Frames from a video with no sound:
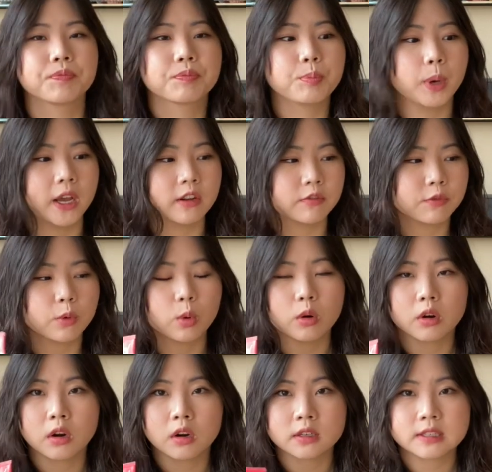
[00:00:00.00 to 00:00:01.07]
but
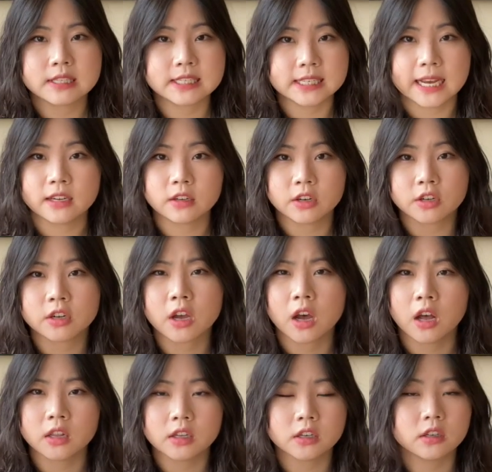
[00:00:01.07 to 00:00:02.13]
for standard
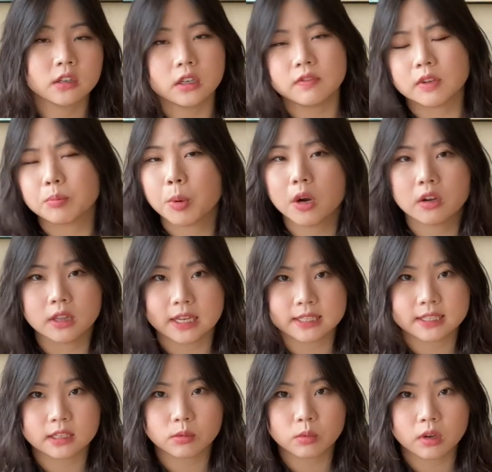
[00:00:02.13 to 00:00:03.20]
color, even
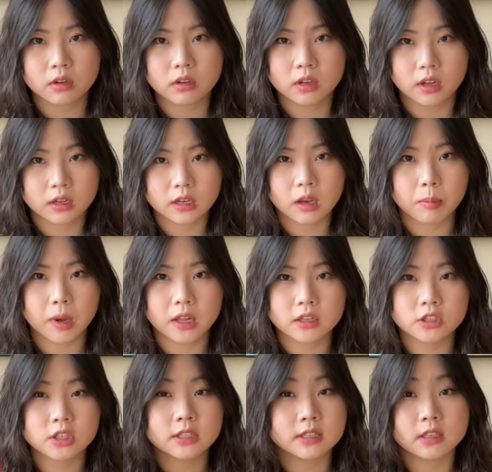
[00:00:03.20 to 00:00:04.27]
pearlescent nail
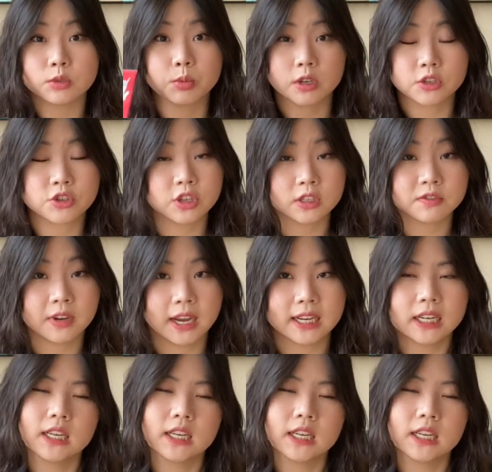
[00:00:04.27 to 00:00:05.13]
polishes, this works just fine.